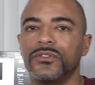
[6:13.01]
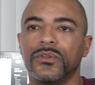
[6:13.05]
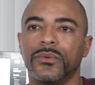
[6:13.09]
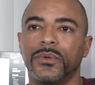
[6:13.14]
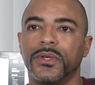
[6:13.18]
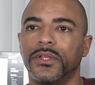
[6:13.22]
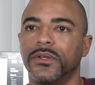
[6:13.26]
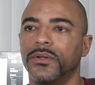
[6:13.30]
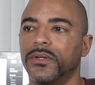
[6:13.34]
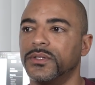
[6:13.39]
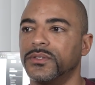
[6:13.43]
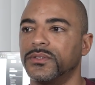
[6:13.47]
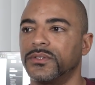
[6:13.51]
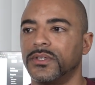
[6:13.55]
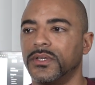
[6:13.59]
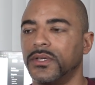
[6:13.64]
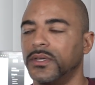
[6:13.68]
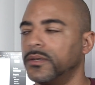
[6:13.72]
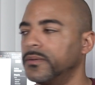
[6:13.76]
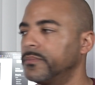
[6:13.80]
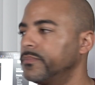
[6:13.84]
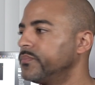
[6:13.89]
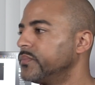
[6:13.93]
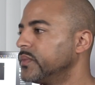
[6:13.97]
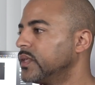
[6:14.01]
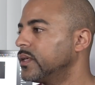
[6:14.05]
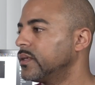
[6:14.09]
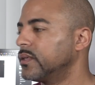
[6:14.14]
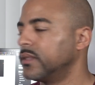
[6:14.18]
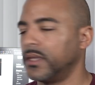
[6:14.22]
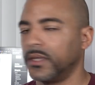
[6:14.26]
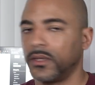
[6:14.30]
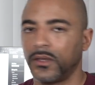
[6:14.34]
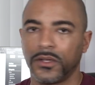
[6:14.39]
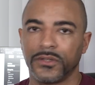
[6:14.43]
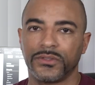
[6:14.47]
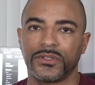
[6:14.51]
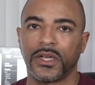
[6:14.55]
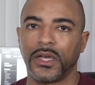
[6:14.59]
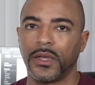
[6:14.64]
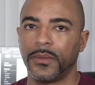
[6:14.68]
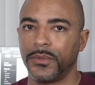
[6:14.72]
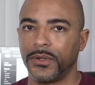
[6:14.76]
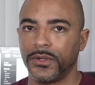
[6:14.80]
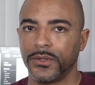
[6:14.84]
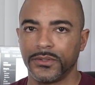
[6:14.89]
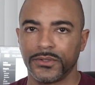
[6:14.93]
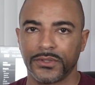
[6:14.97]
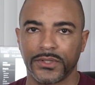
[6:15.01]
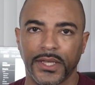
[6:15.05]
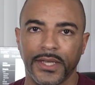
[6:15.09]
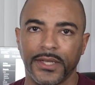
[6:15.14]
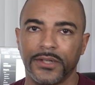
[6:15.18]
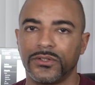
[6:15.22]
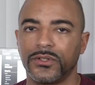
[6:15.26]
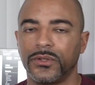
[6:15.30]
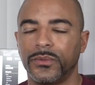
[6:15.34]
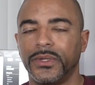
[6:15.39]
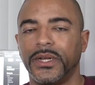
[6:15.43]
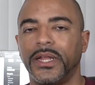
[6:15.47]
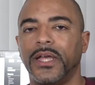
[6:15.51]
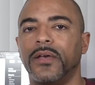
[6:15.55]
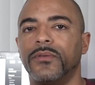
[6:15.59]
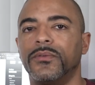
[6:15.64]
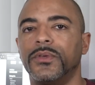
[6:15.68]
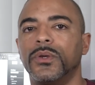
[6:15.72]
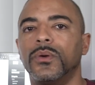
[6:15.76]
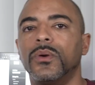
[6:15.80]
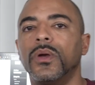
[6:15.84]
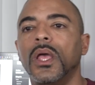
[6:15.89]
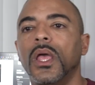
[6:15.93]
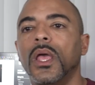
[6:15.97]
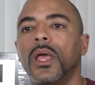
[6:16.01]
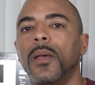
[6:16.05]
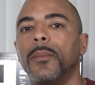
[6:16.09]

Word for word: So whether it's like Alzheimer's, cancer, what have you.